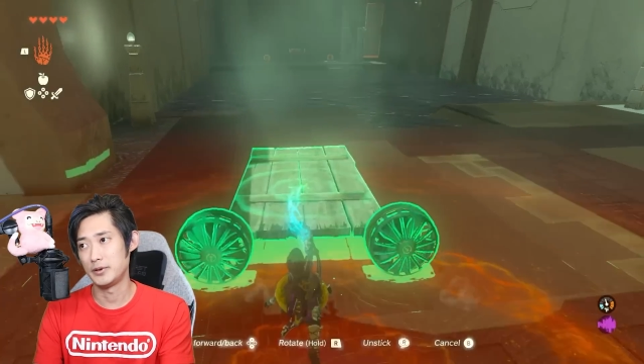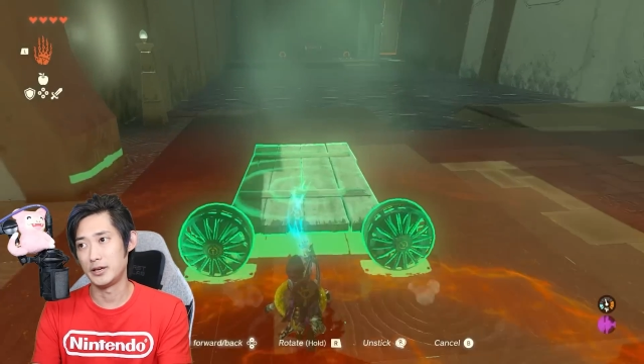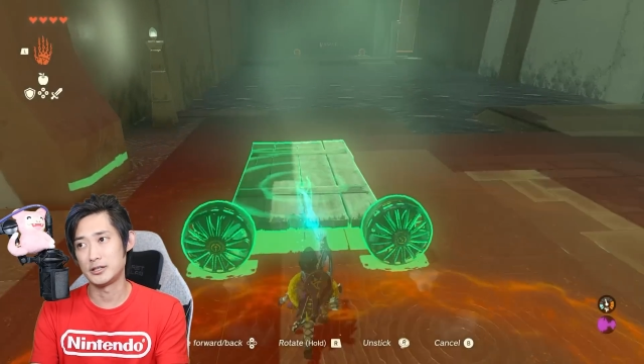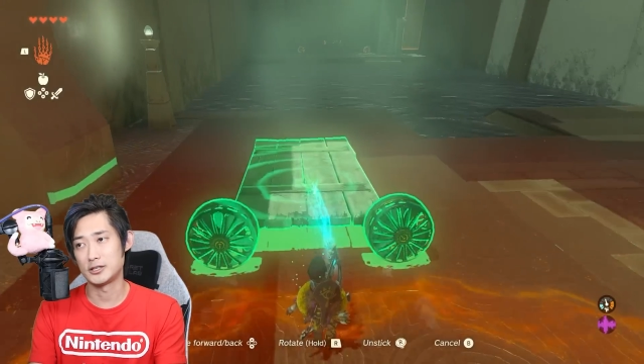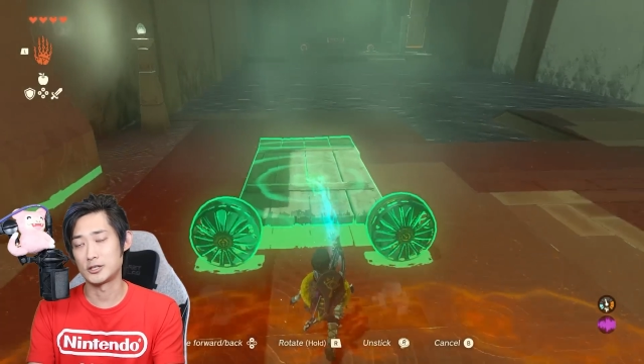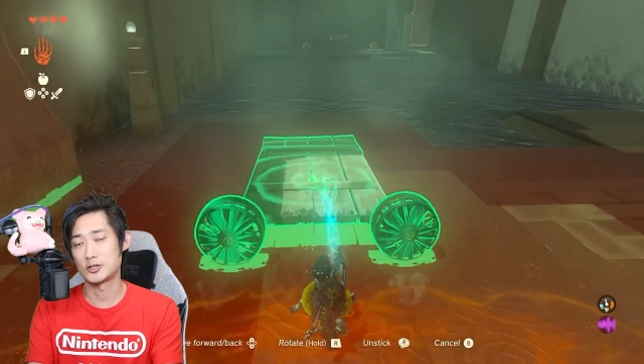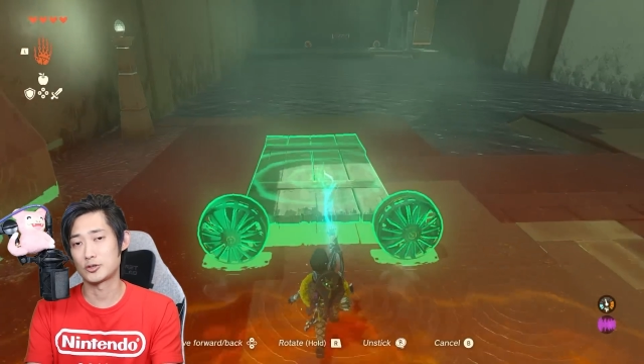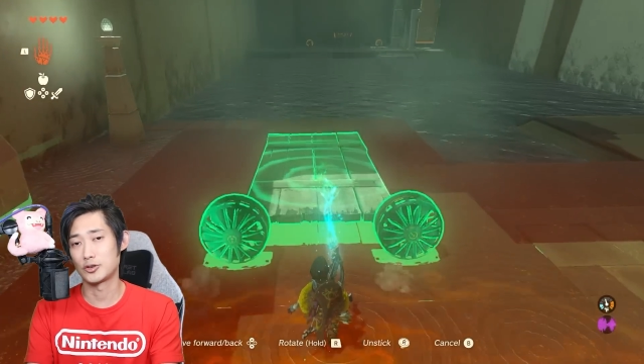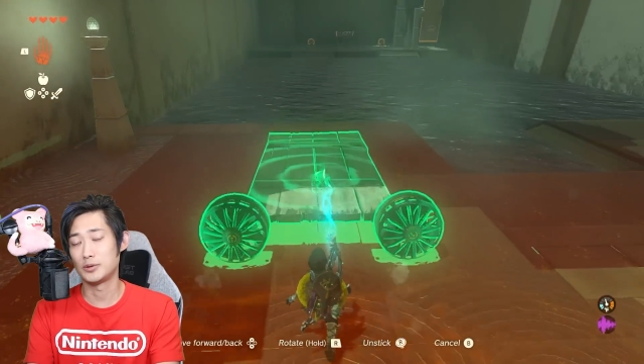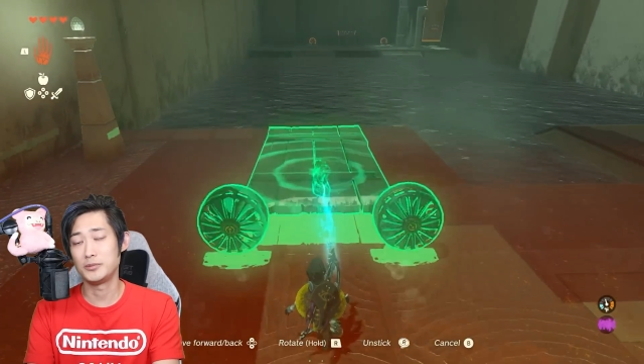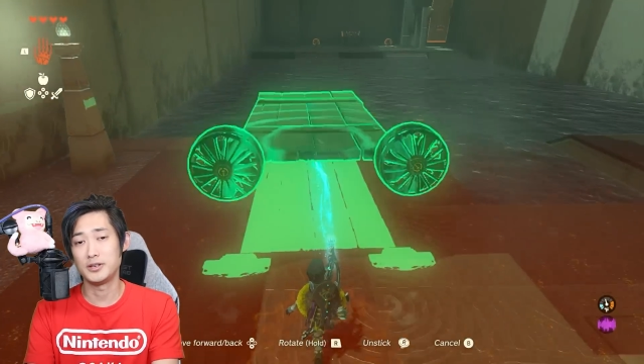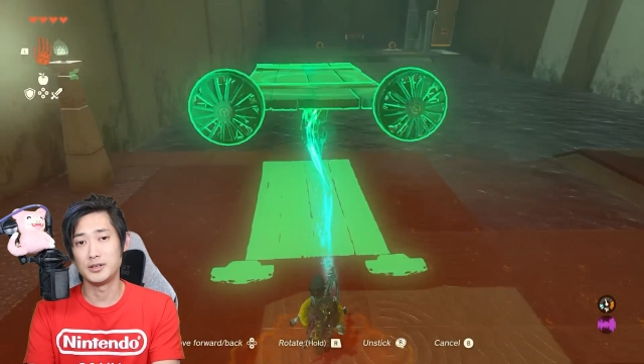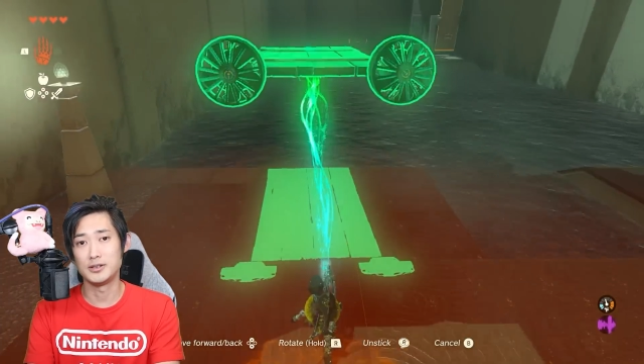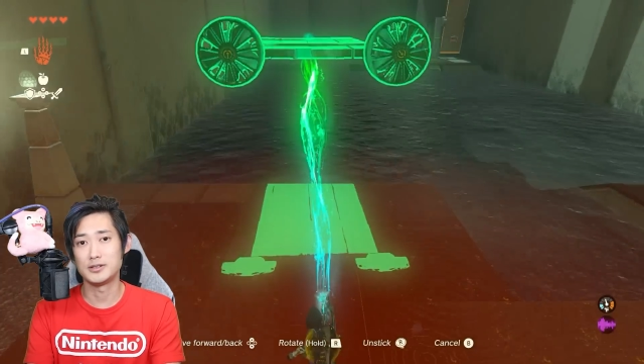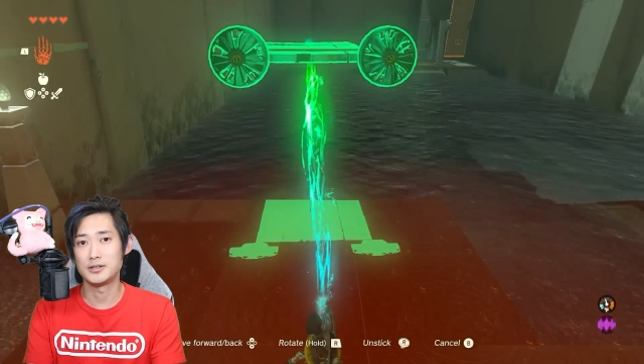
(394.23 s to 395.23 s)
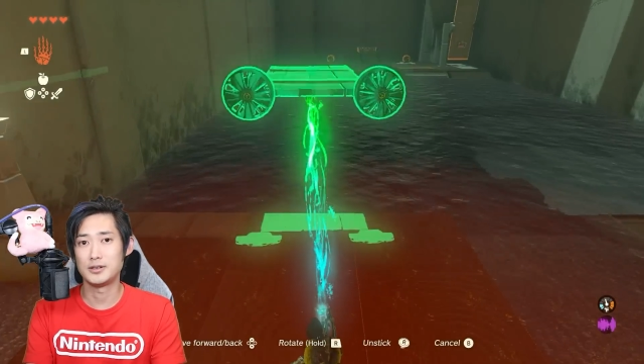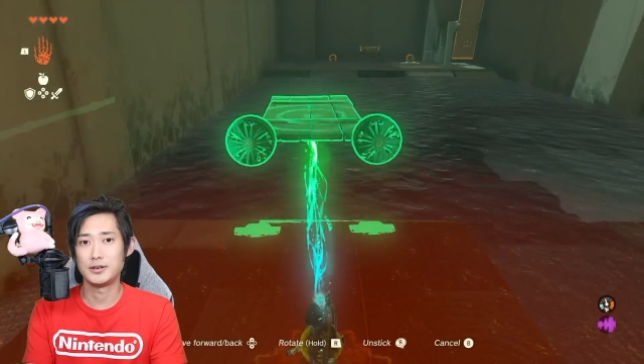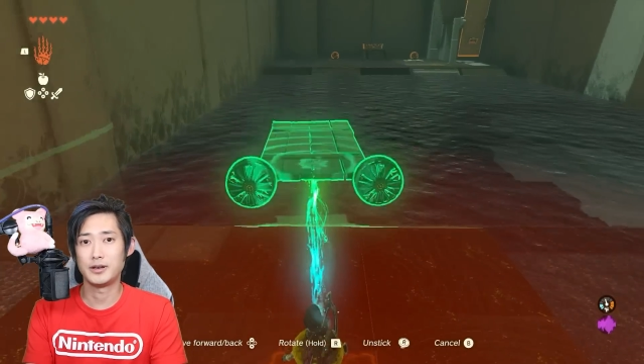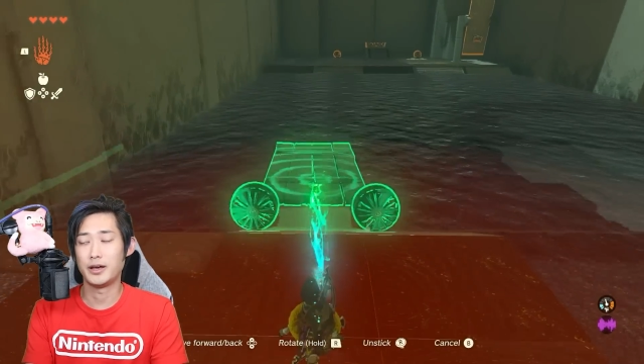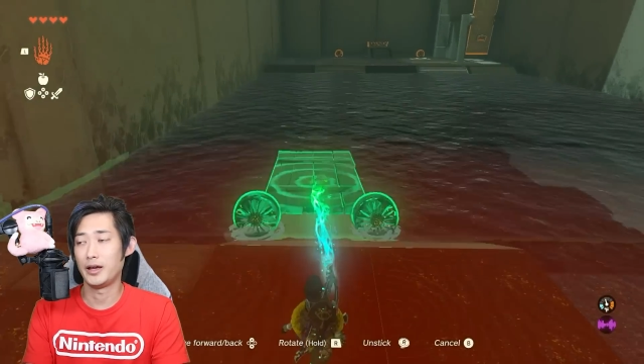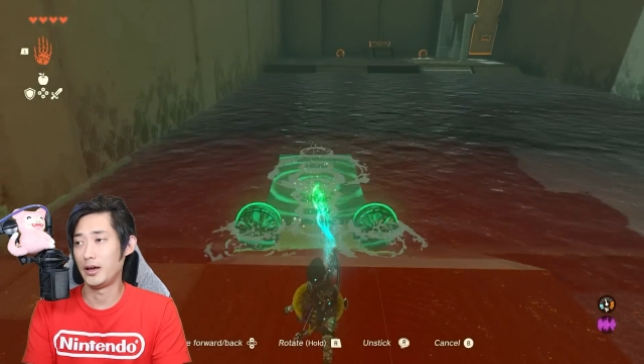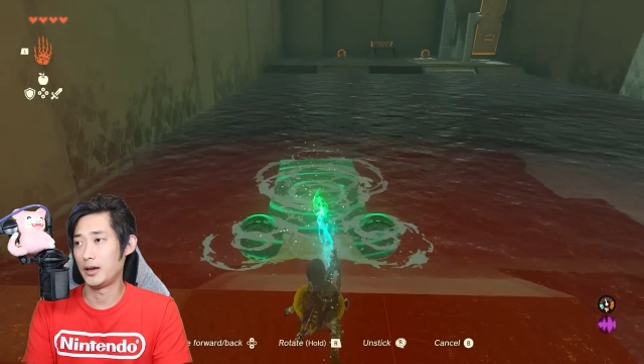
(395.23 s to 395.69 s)
It's extremely
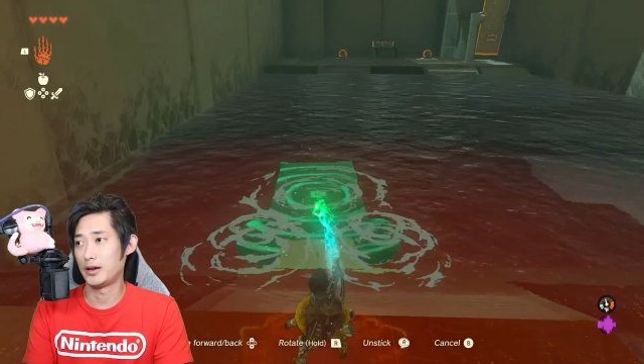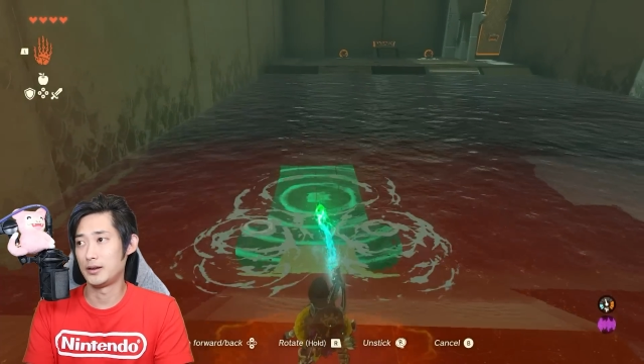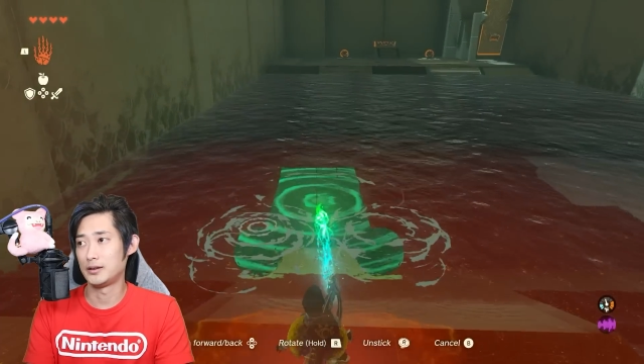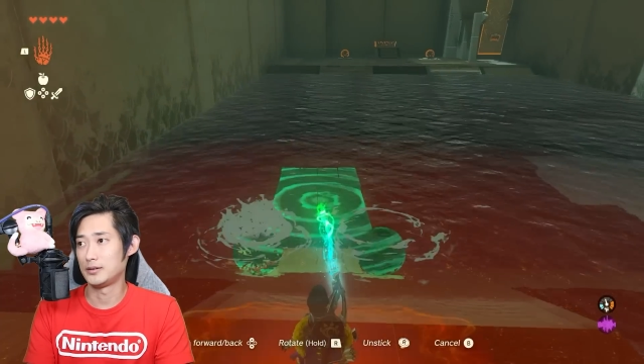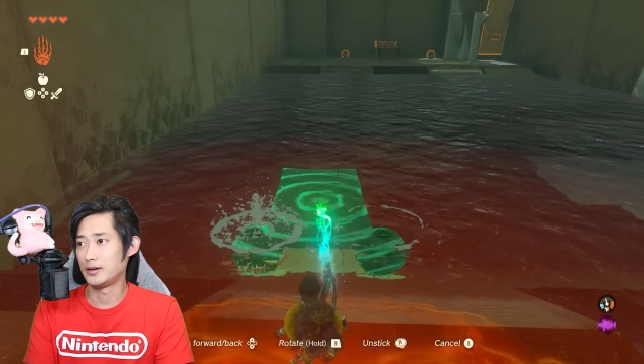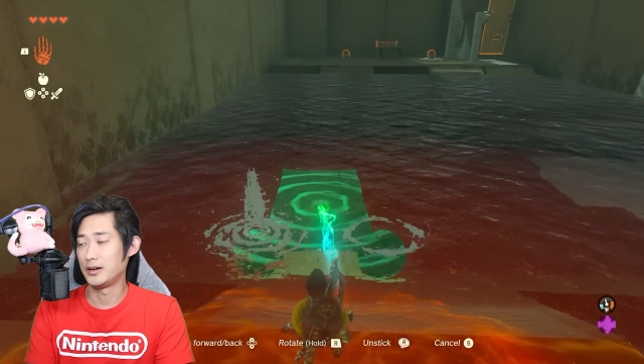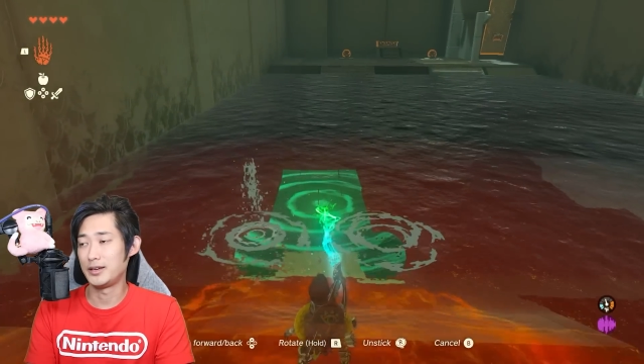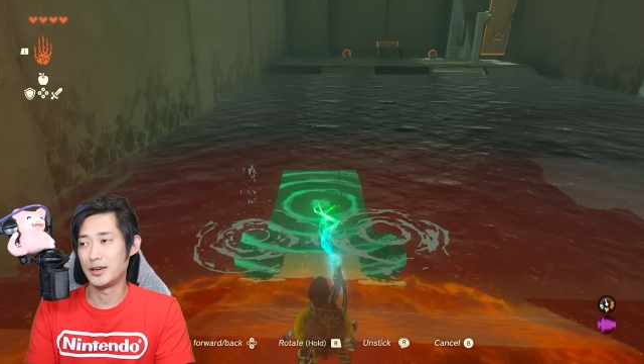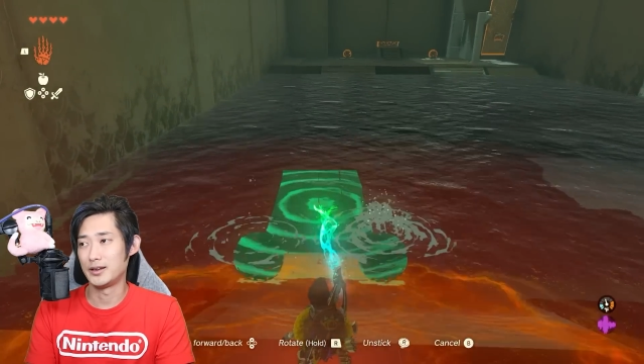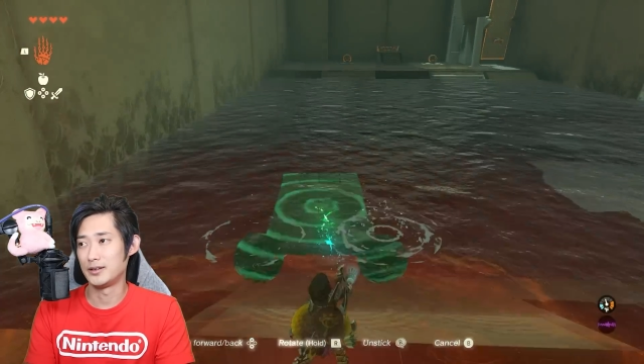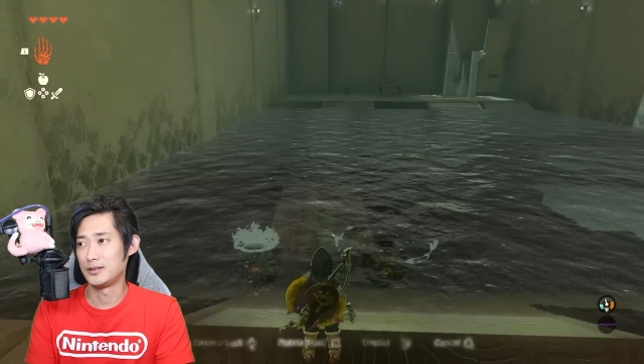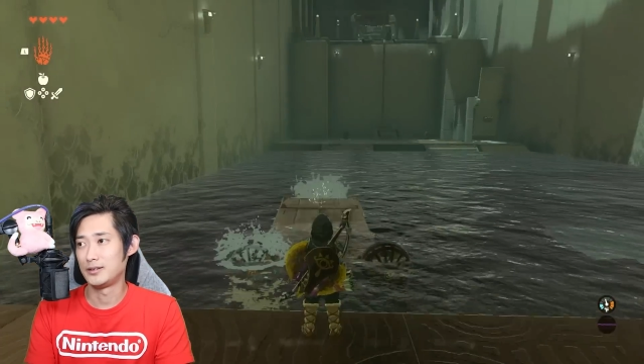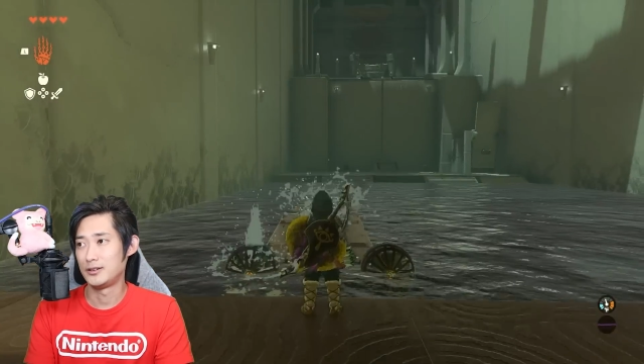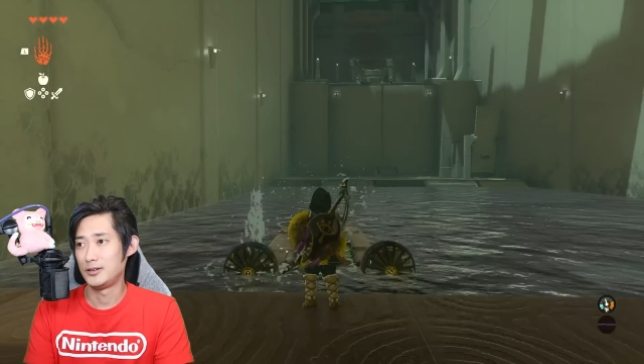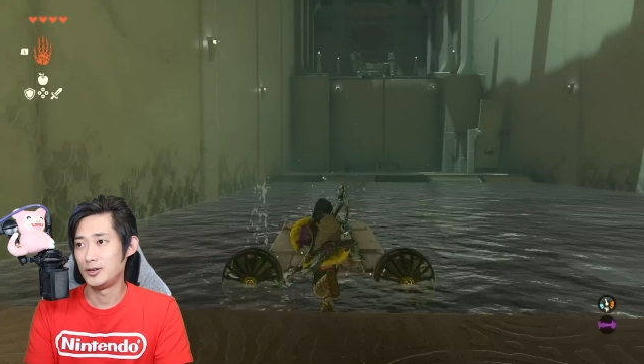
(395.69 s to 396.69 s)
easy, and again,